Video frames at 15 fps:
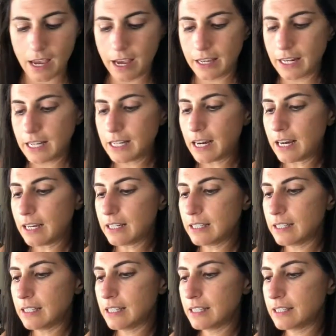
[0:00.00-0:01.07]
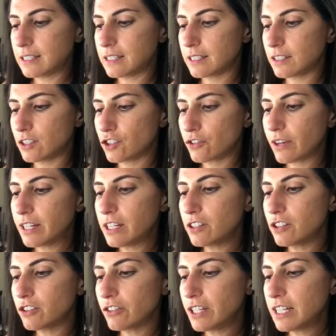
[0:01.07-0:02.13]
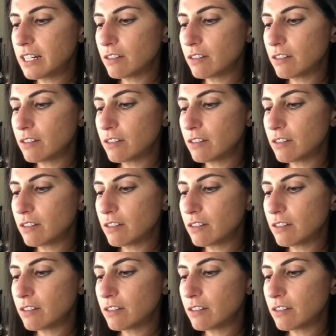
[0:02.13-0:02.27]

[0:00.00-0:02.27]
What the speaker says: and I got this shredded green